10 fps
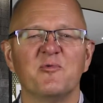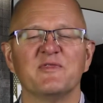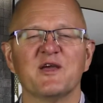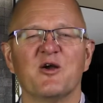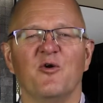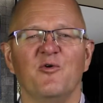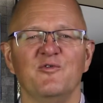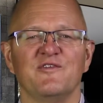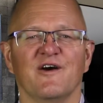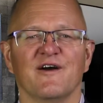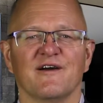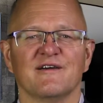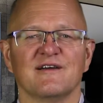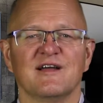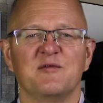what the goals are.
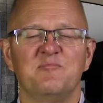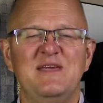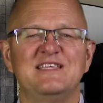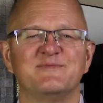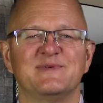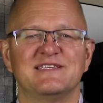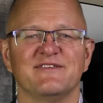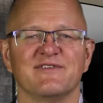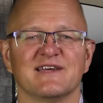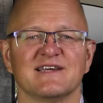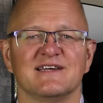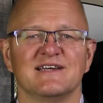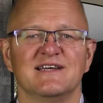Be specific.